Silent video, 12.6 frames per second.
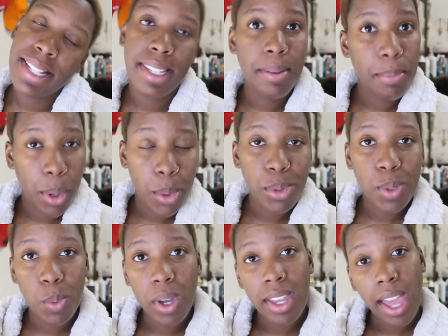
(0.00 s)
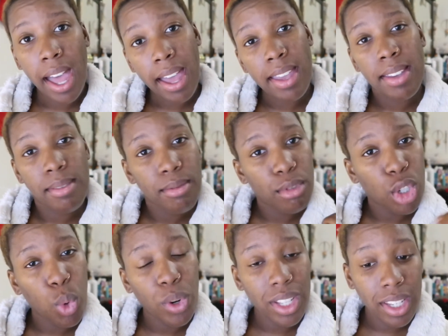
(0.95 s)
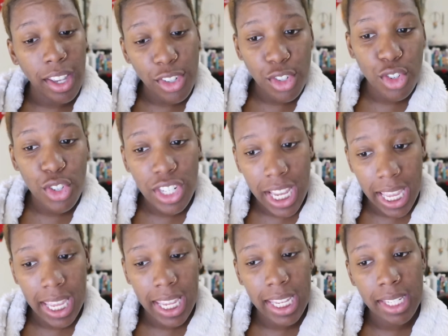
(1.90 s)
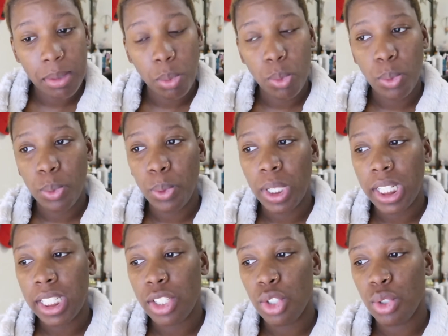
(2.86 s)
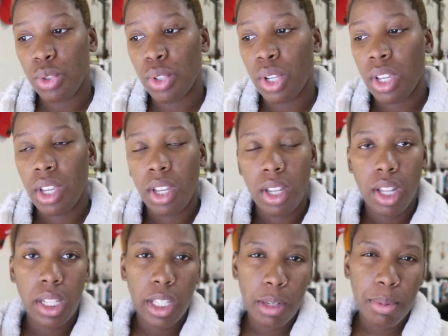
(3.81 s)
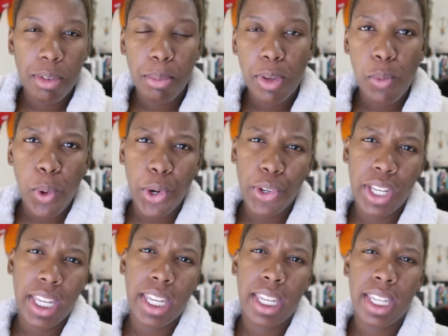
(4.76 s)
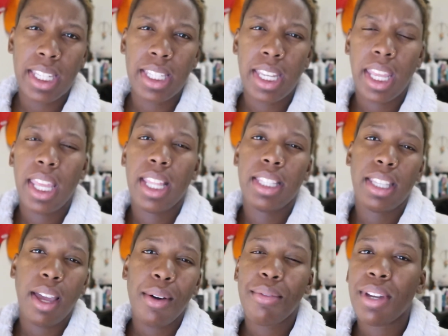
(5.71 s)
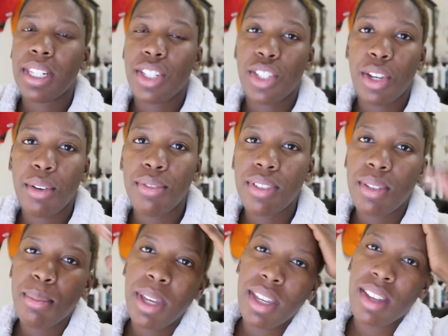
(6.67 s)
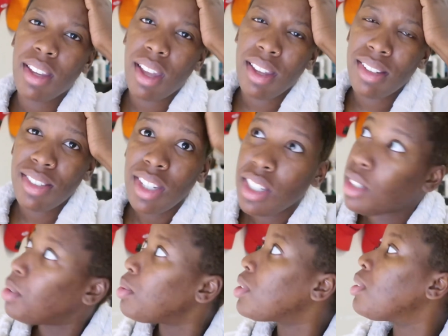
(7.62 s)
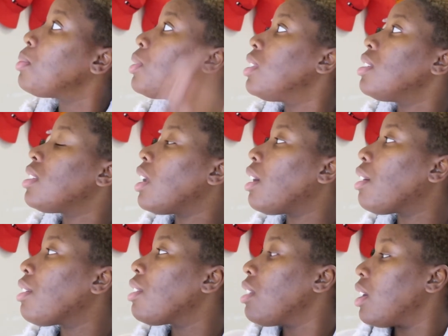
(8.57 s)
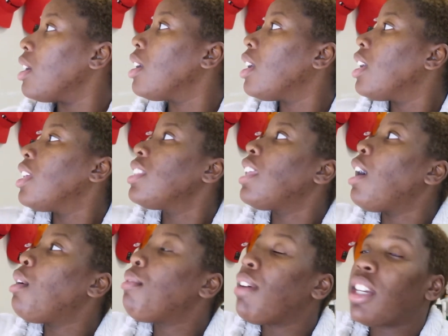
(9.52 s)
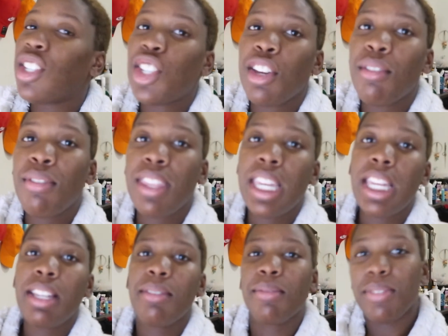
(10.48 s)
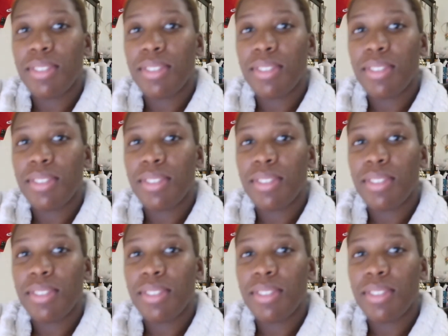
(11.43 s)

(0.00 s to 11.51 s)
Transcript: didn't post what I recorded yesterday, which a little bit of me working, the elf on the shelf. Oh my gosh, I need to do something with this hair. The elf on the shelf thing.